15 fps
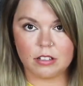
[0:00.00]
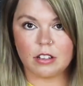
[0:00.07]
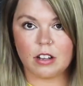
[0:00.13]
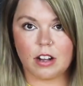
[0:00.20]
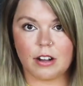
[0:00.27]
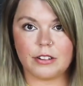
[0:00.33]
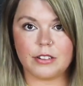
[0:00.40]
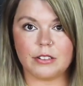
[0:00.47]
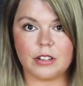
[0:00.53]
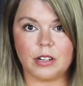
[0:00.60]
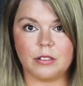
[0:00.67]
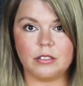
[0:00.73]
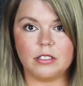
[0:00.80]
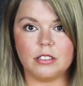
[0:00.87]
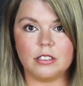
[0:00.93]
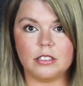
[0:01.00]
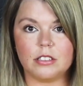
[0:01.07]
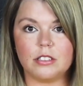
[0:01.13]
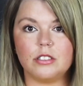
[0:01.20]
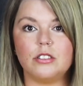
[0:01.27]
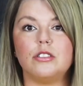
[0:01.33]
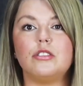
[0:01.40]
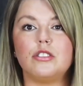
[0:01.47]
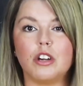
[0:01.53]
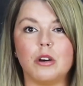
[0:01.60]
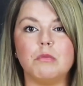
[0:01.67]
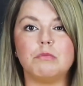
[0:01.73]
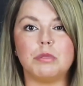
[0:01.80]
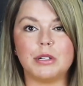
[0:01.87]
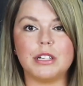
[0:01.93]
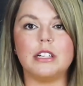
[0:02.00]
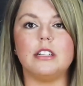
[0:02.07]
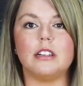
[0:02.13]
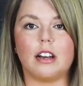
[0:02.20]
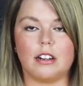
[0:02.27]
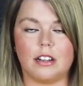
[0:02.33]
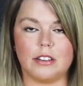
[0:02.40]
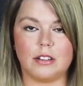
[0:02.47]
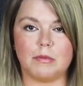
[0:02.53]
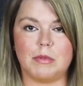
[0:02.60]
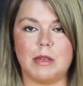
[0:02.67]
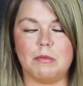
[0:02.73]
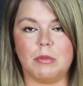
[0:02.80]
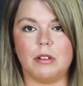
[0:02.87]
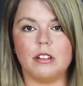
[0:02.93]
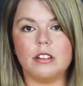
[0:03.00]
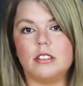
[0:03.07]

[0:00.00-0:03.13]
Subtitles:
on your own. Don't put it on other people.